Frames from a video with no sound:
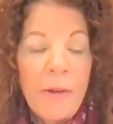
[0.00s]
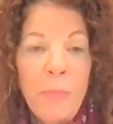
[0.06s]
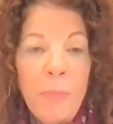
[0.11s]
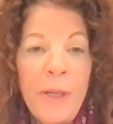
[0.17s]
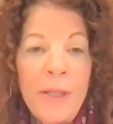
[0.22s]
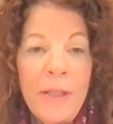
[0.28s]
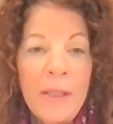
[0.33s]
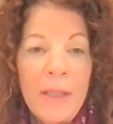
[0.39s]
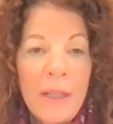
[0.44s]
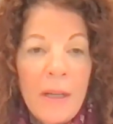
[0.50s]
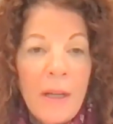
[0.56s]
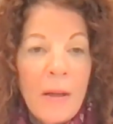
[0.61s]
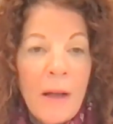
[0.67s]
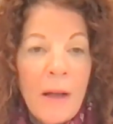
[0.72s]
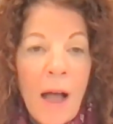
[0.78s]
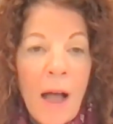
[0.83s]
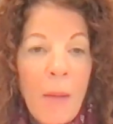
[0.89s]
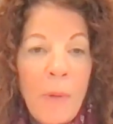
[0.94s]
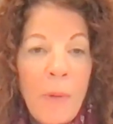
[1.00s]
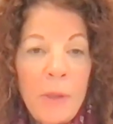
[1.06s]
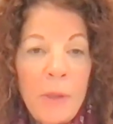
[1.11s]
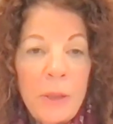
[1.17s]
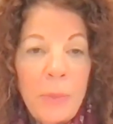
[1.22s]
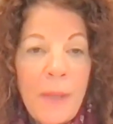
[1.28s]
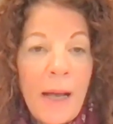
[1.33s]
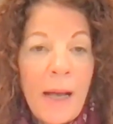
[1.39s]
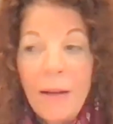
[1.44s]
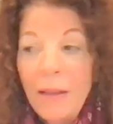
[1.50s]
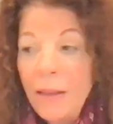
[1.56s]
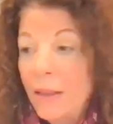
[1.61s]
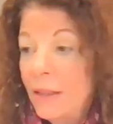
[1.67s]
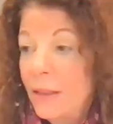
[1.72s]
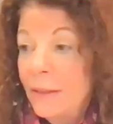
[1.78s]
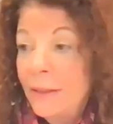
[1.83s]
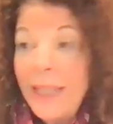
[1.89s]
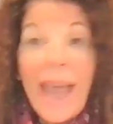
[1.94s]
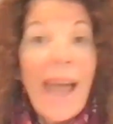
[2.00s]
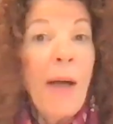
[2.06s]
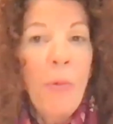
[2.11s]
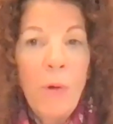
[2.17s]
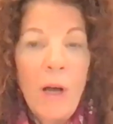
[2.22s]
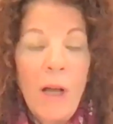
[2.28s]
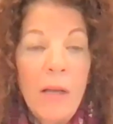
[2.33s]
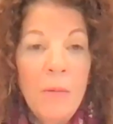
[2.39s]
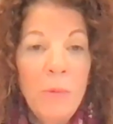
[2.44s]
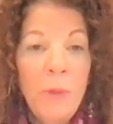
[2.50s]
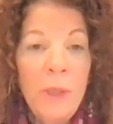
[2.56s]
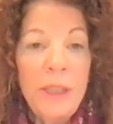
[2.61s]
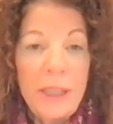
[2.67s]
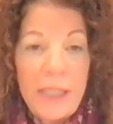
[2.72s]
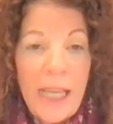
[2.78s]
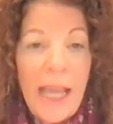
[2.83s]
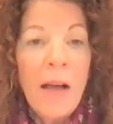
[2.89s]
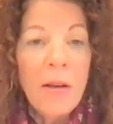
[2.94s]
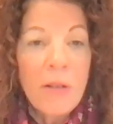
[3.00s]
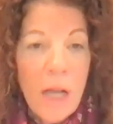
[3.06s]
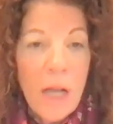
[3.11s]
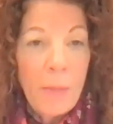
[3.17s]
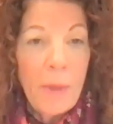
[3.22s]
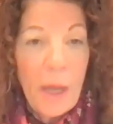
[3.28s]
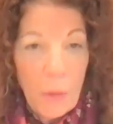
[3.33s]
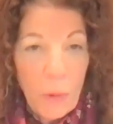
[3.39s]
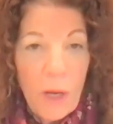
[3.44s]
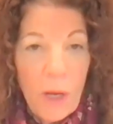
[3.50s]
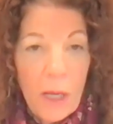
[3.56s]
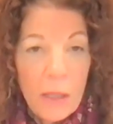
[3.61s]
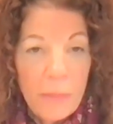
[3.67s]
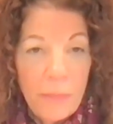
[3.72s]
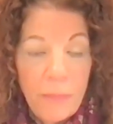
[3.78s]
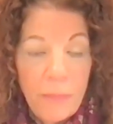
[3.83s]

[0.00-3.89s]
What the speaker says: But I'm always about now what? What's the outcome I want?